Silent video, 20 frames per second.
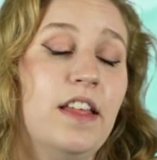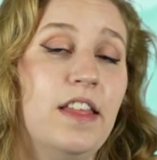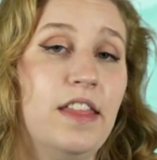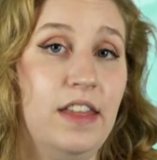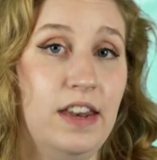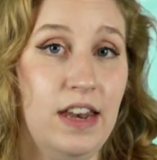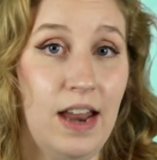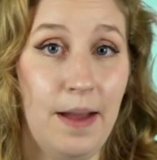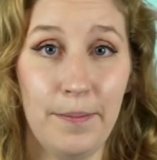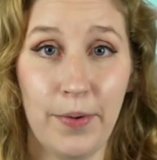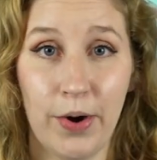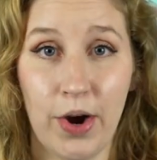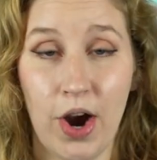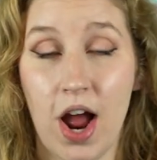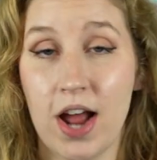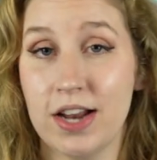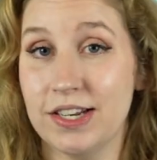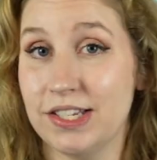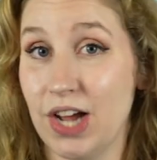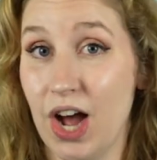the number
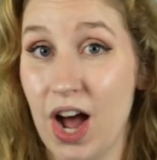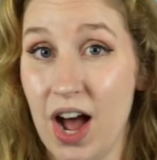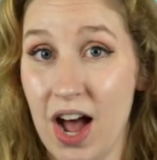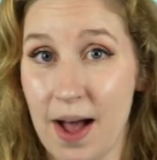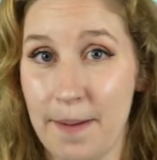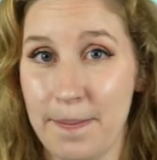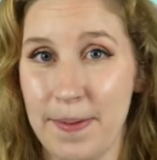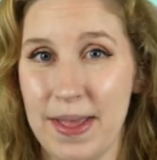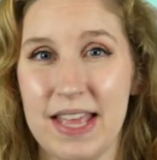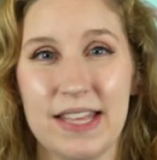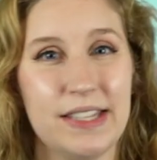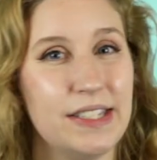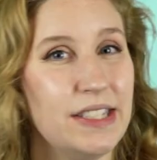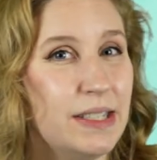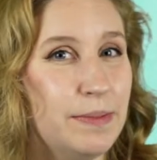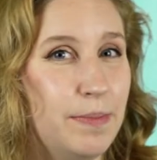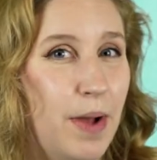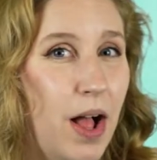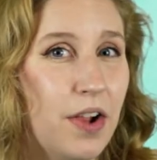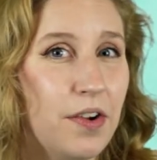on top is
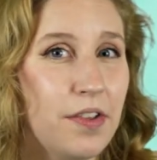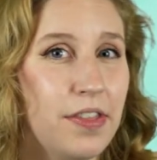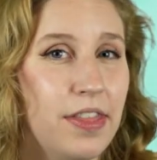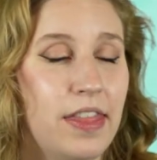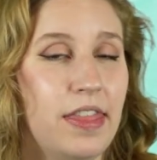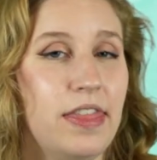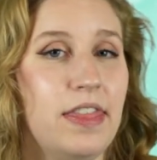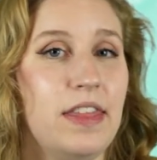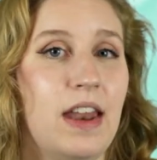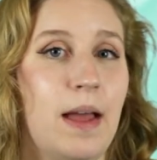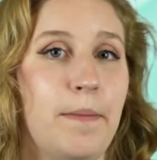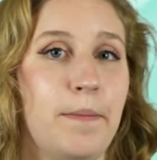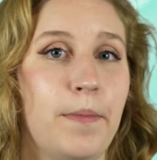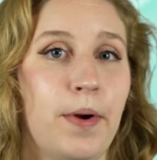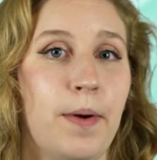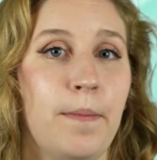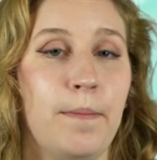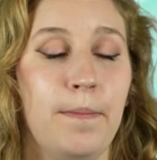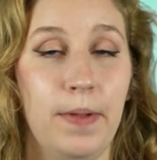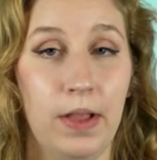smaller than the
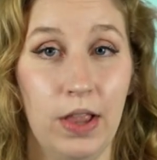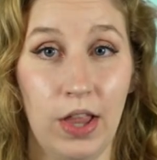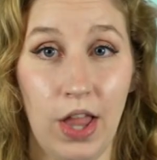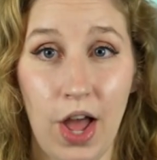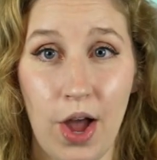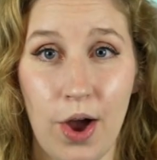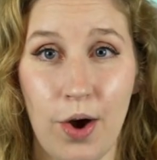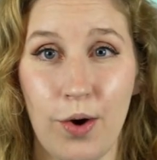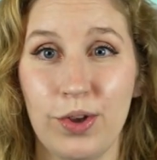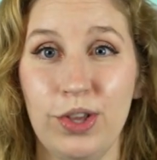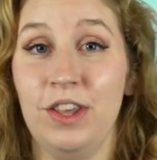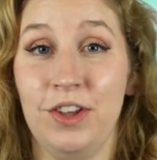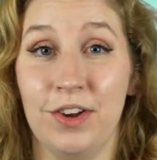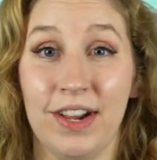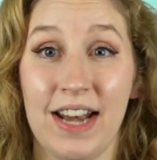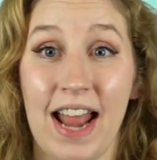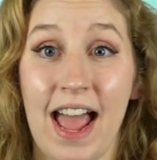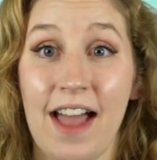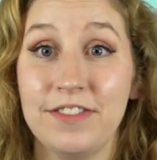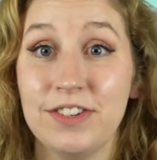number below, you're
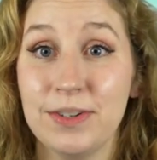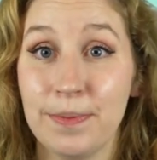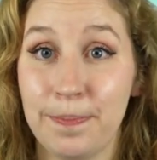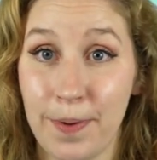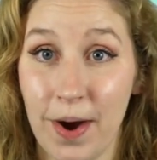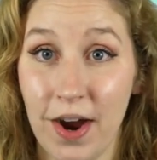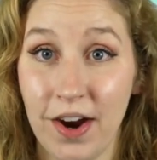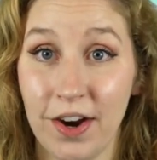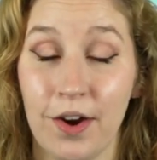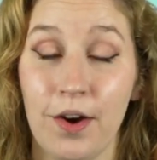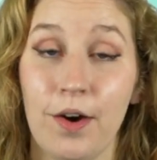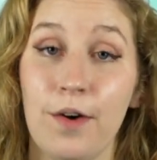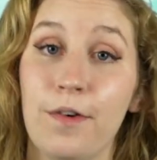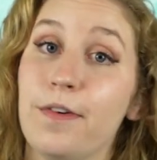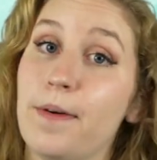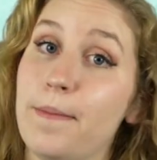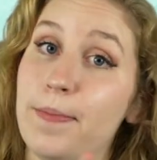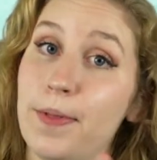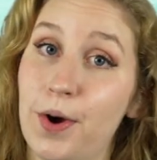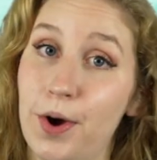gonna have to borrow
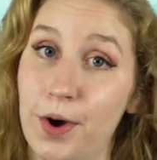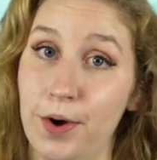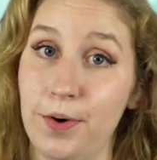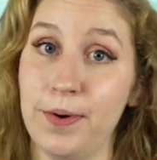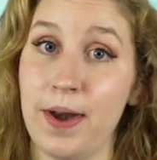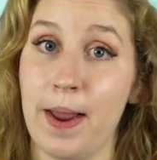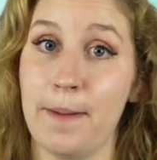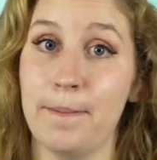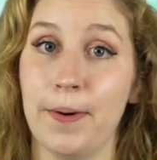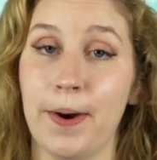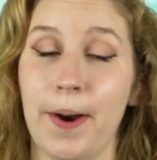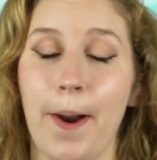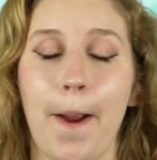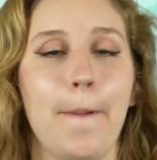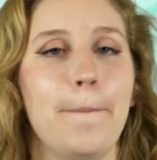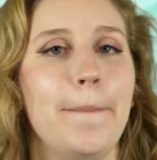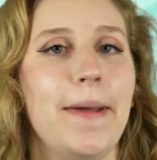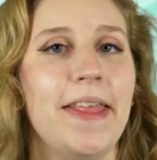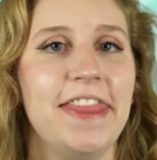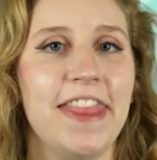from the whole number.
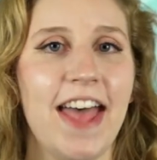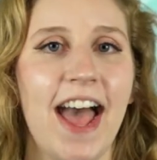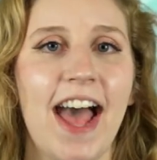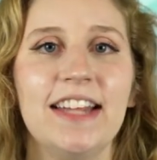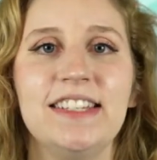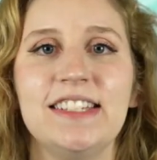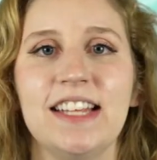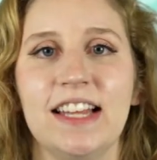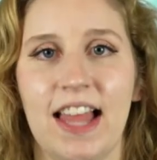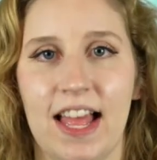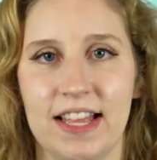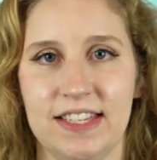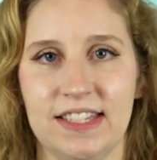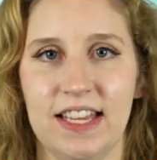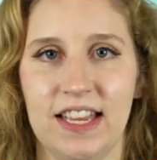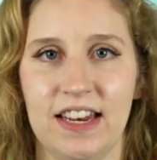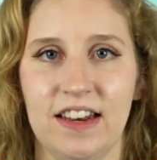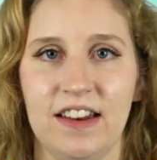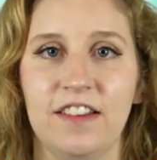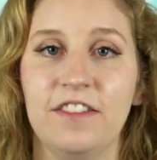But that's a
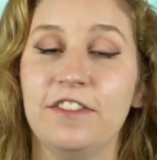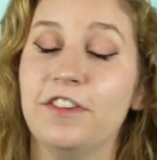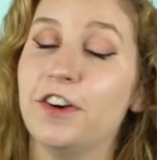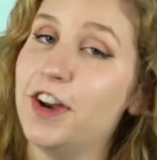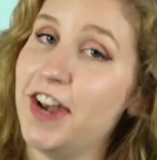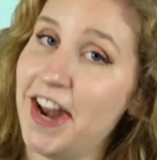lesson for